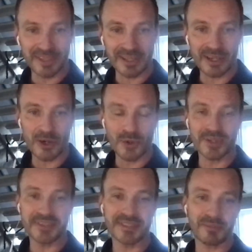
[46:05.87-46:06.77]
the
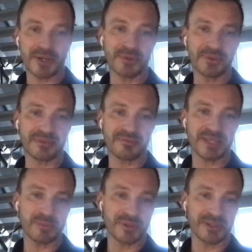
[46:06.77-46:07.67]
lowest amount of
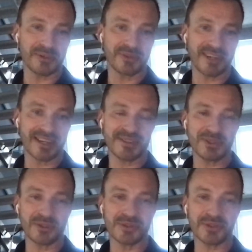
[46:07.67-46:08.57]
people
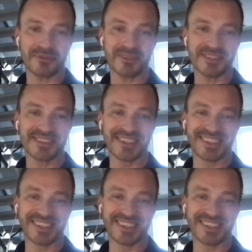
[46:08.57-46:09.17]
utilizing your service.